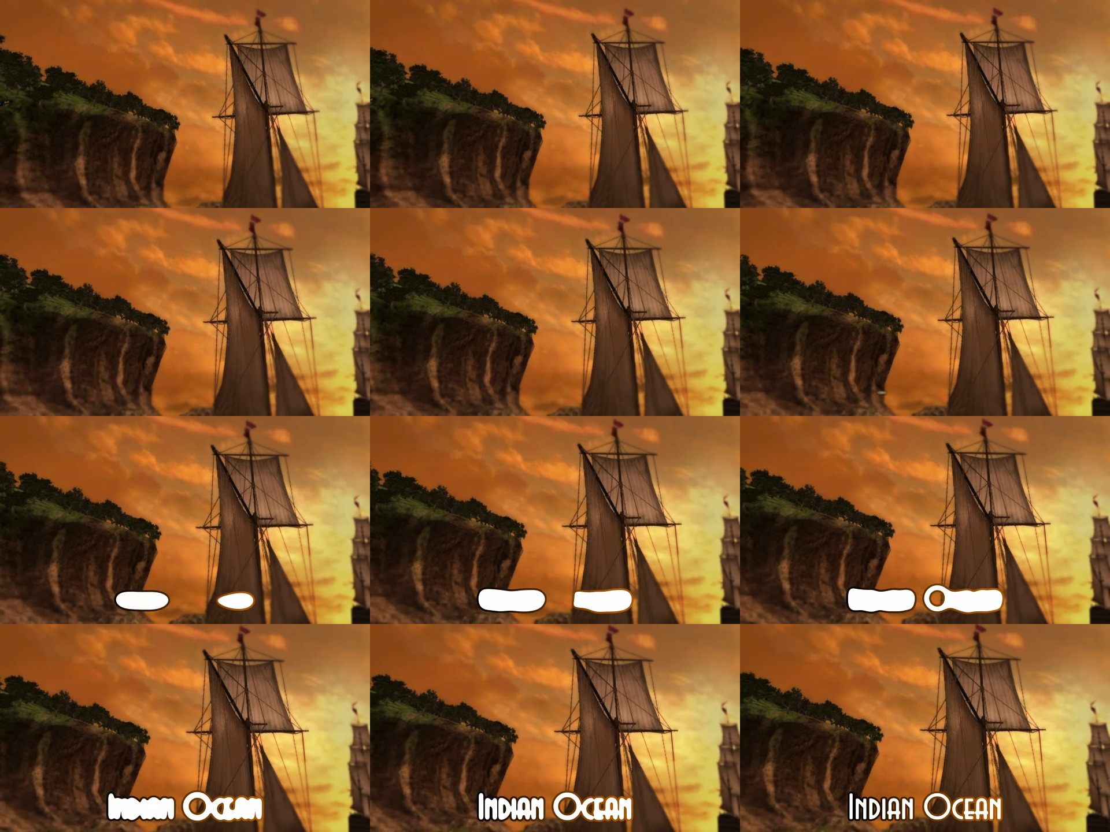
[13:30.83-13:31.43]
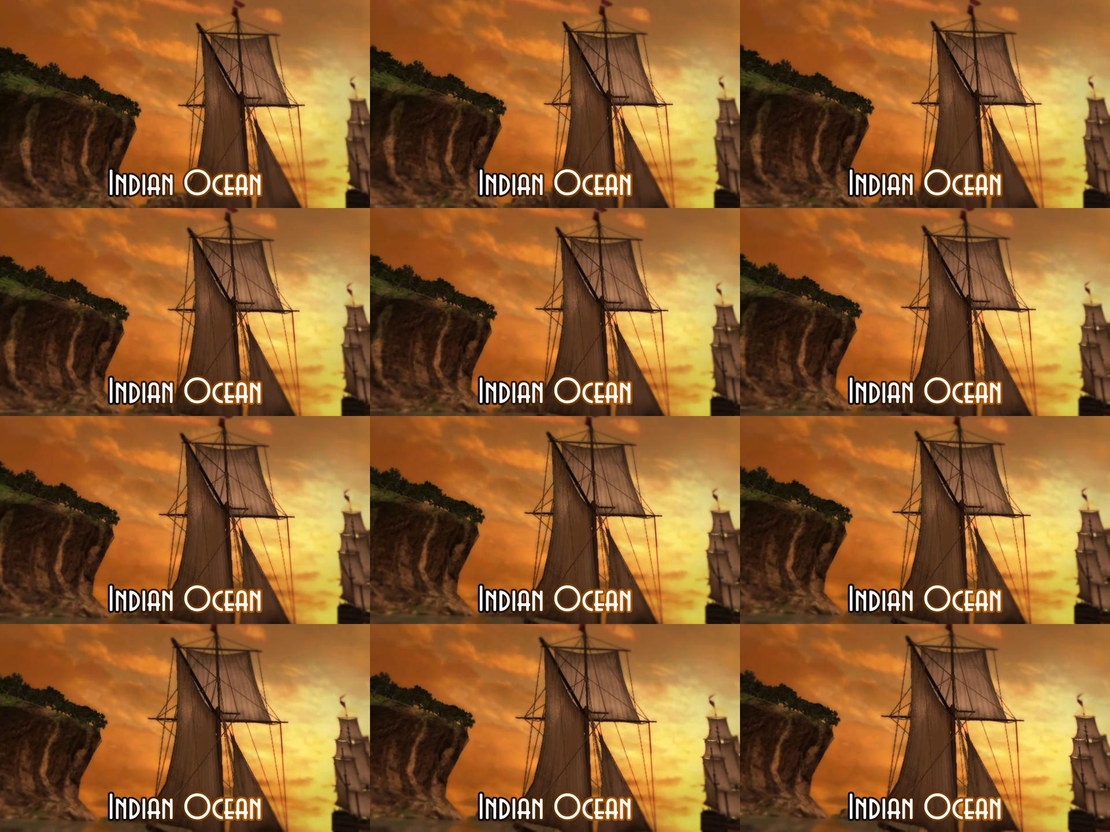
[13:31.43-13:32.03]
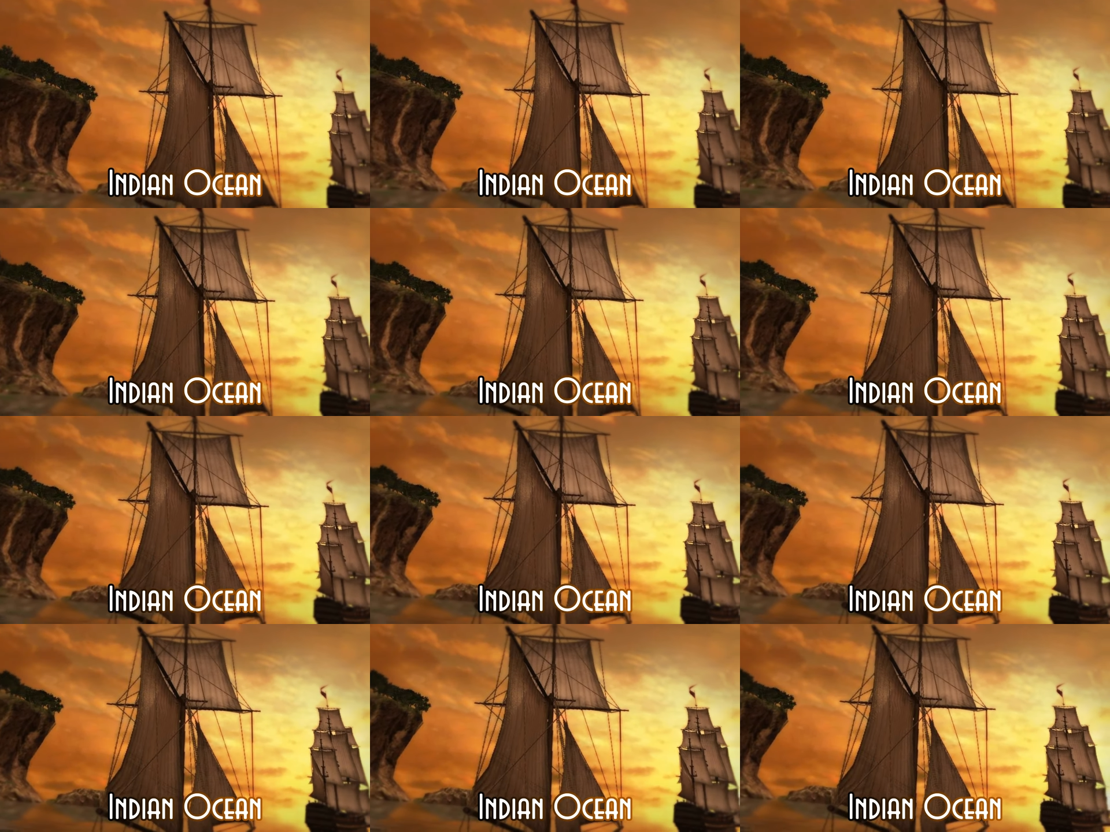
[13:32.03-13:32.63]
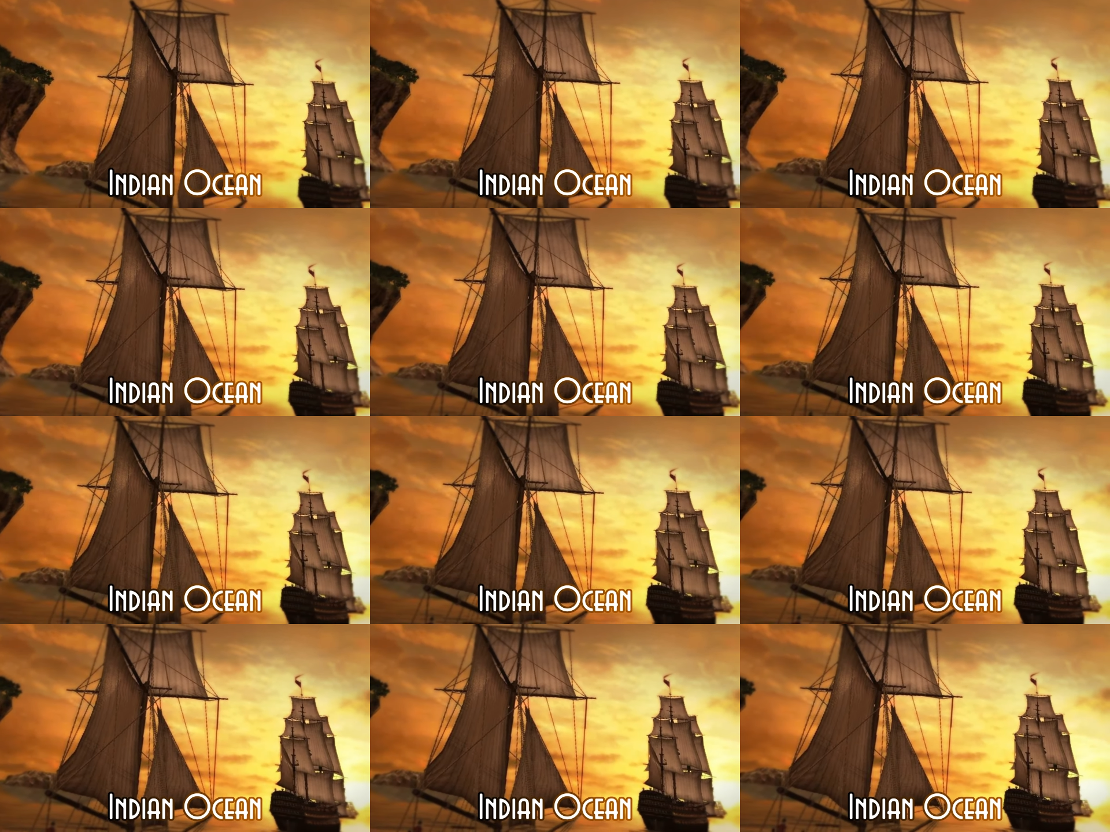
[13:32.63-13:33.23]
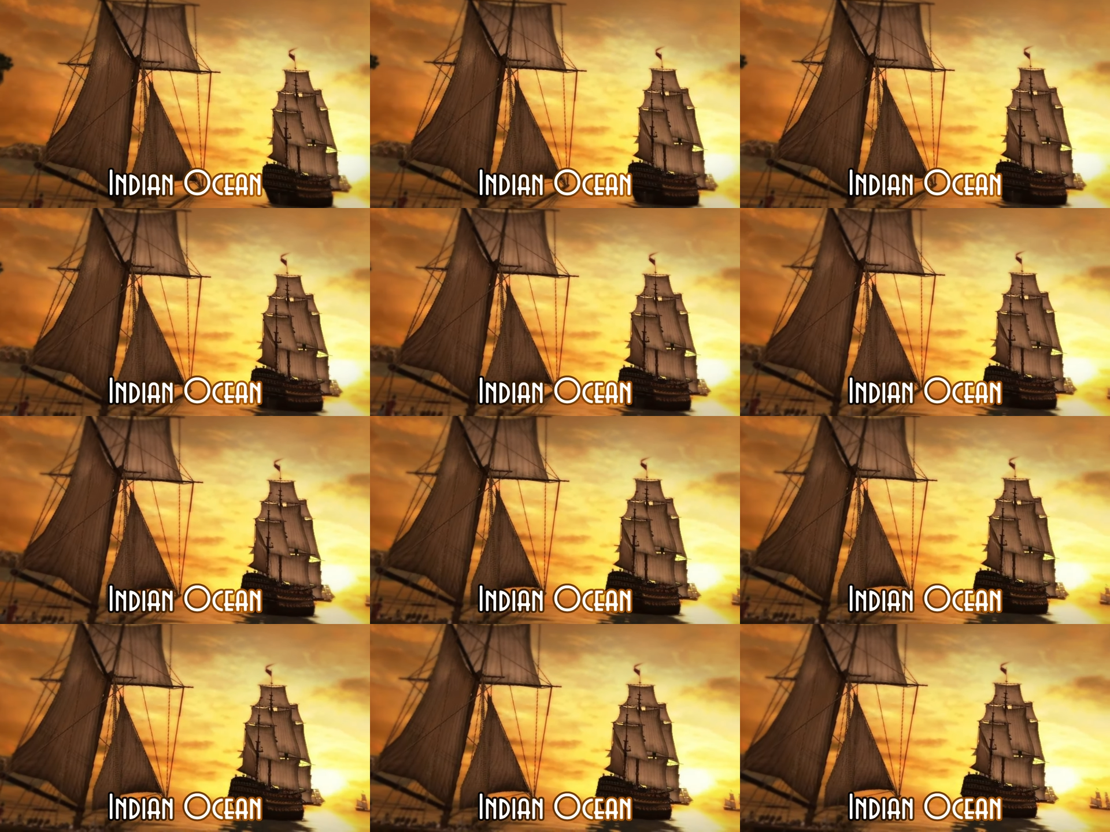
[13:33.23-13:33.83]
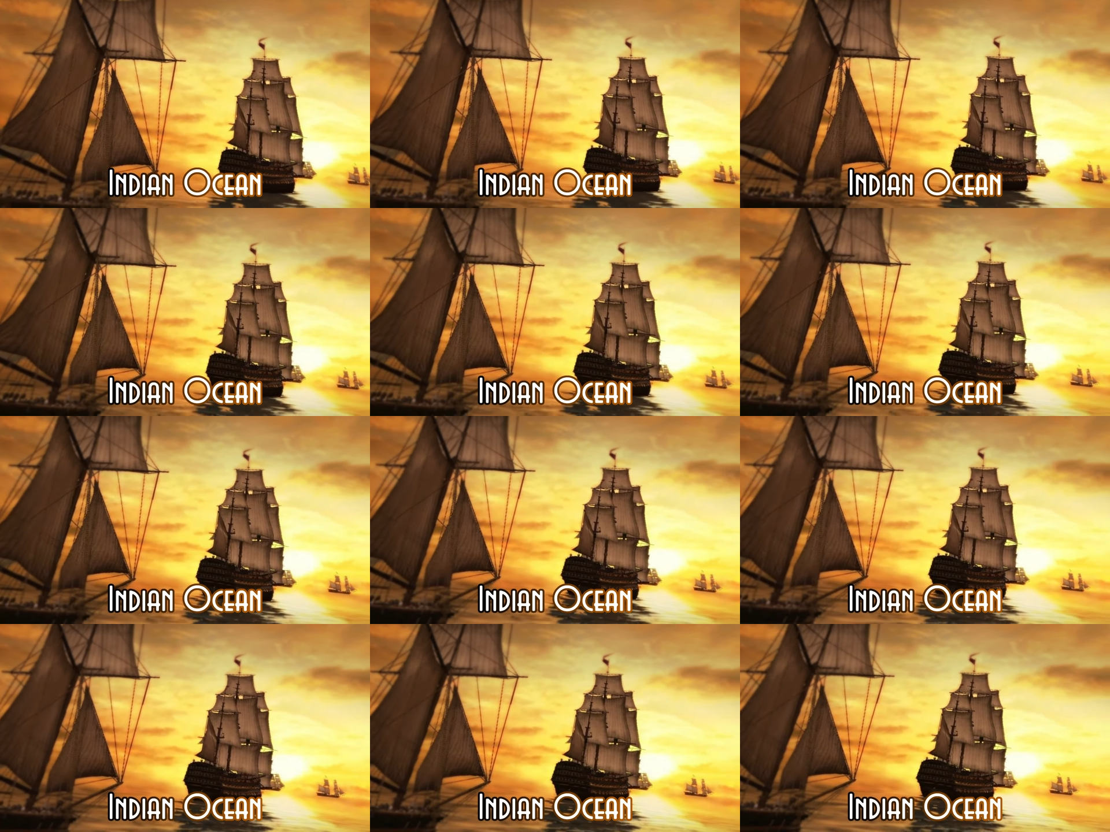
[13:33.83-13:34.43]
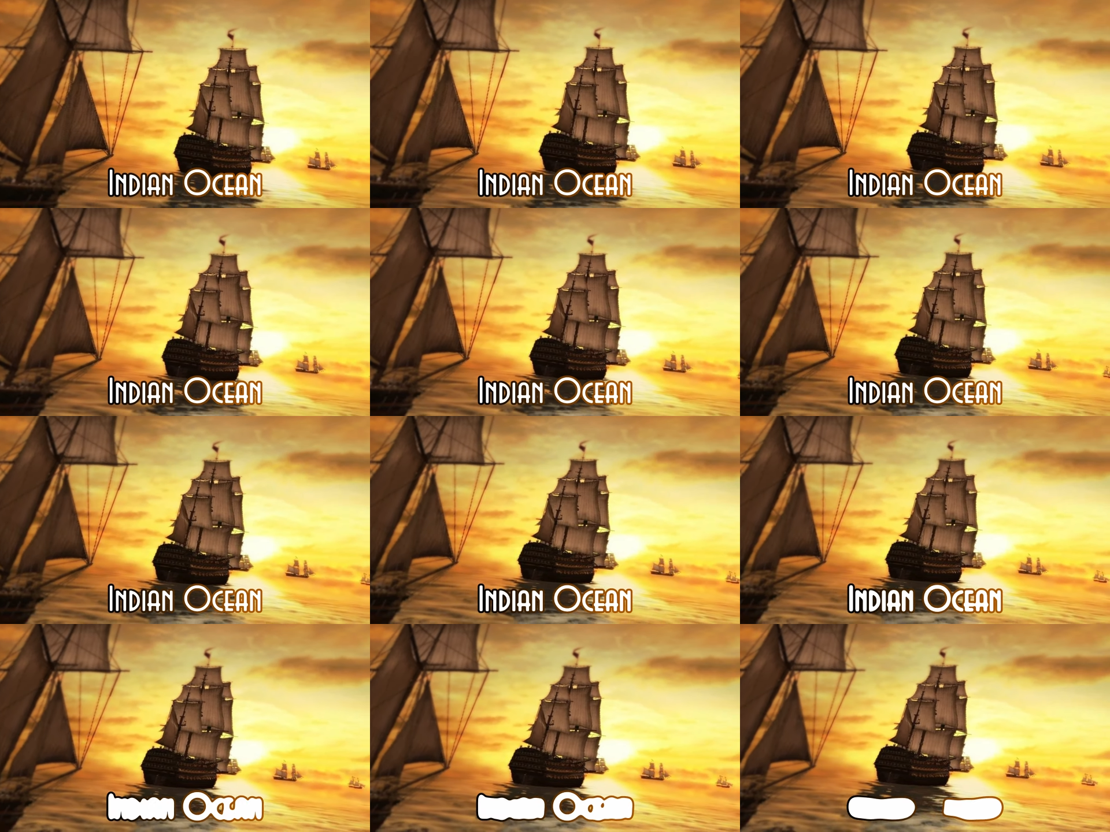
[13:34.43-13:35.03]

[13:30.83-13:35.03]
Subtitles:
No face is visible, so there are no lips to read.